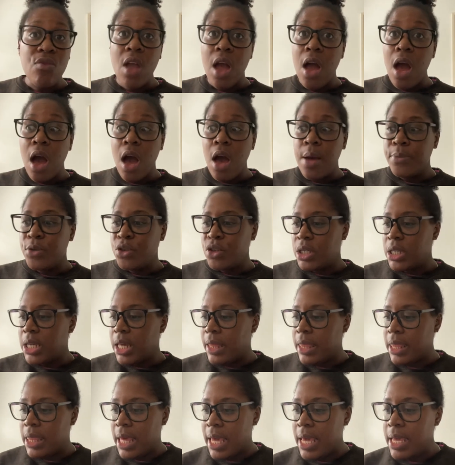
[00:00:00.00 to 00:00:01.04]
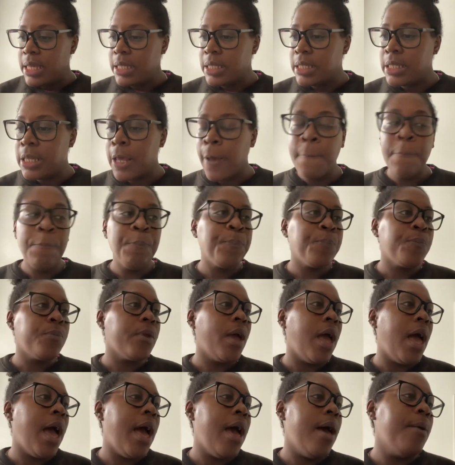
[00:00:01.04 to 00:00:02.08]
I'm drinking this.
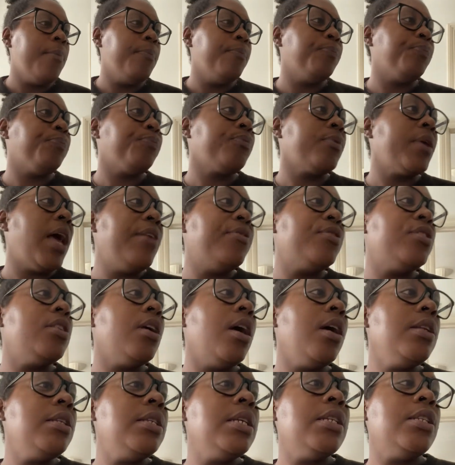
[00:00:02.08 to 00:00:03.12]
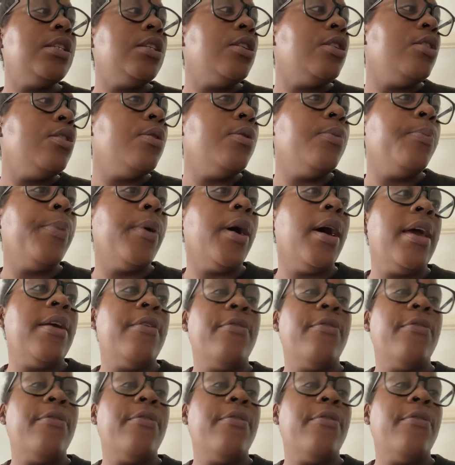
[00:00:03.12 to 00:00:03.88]
I've started to buy